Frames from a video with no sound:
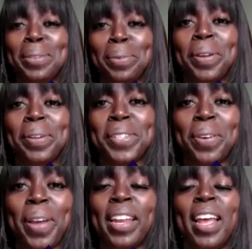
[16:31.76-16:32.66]
That's what we're going to
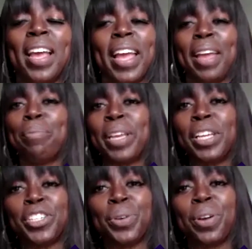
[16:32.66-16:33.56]
do. And
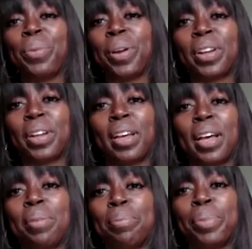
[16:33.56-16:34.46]
be sure we're going
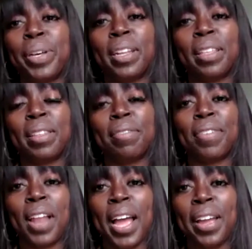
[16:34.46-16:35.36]
to put the
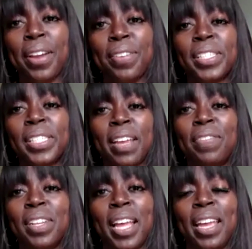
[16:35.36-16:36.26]
flyer, the
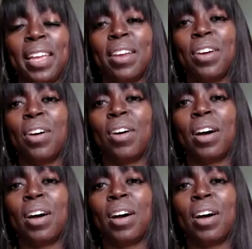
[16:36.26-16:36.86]
save the date